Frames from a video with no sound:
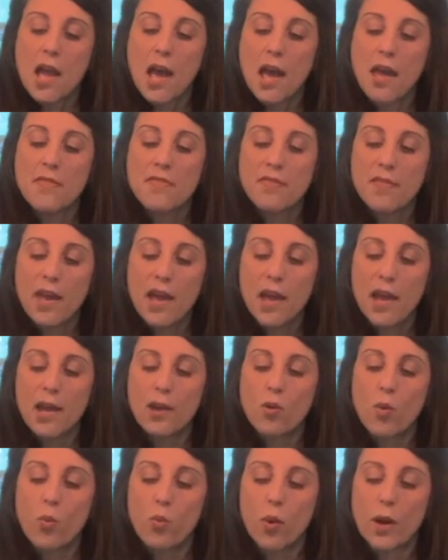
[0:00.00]
And
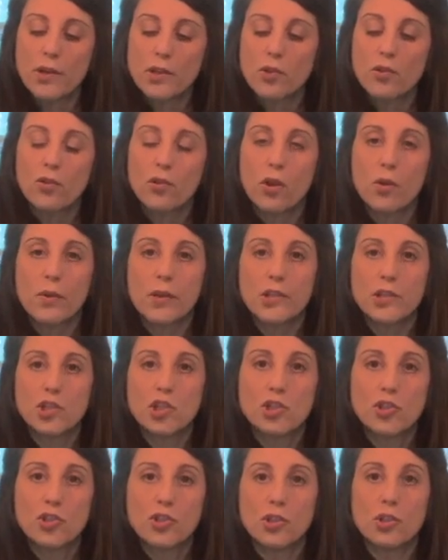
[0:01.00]
then what you're going
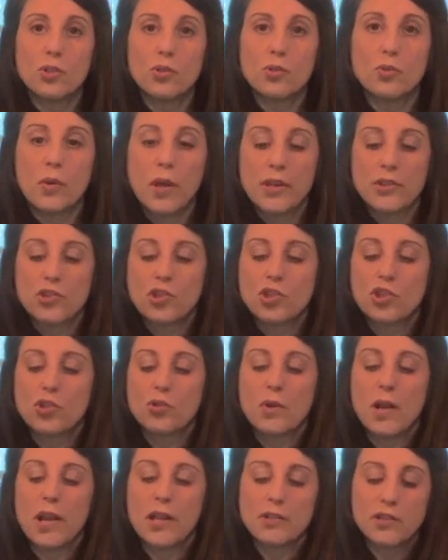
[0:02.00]
to do is
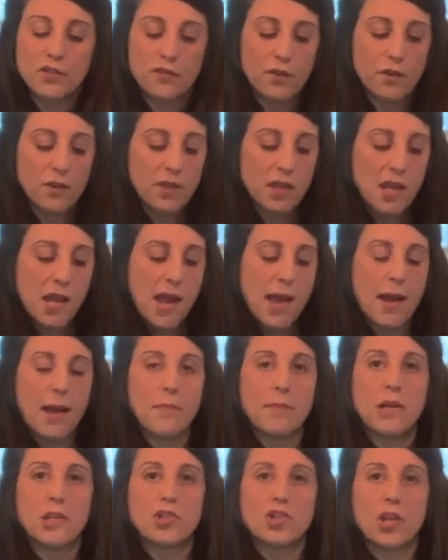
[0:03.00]
transfer the
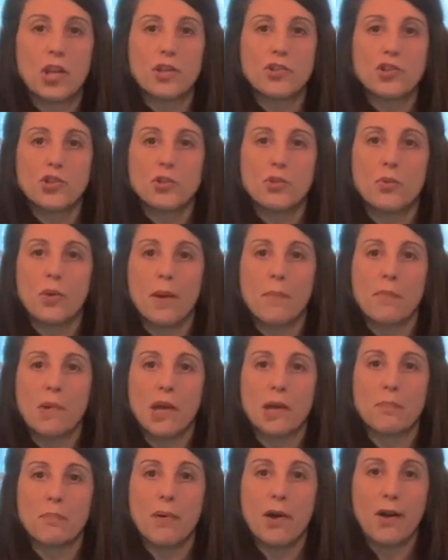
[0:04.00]
cabbage into a big